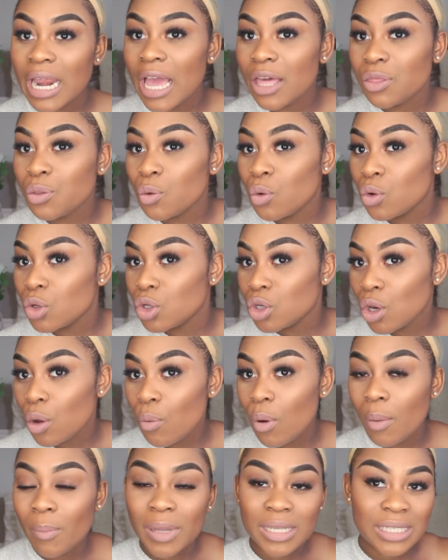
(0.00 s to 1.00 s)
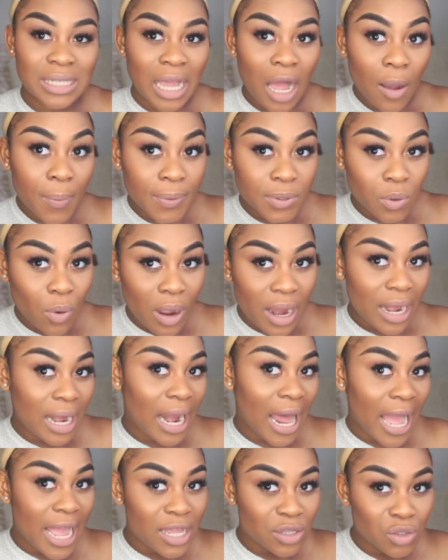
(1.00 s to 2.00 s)
I thought, you know what, my scalp is quite
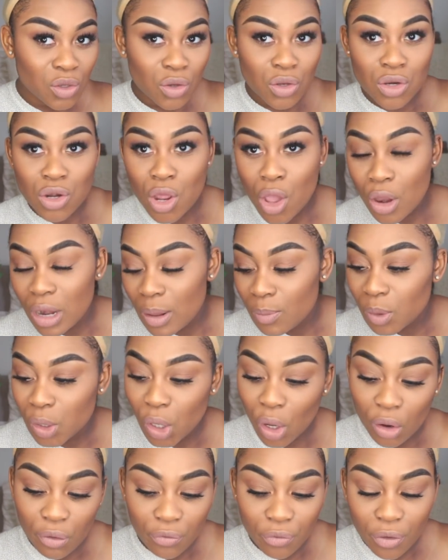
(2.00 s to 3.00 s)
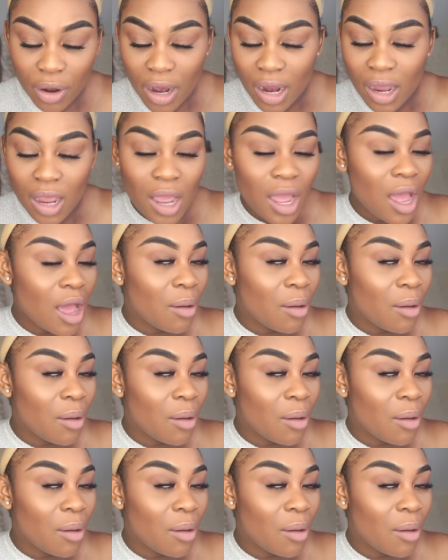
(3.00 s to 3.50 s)
light, so you know, let me go for it,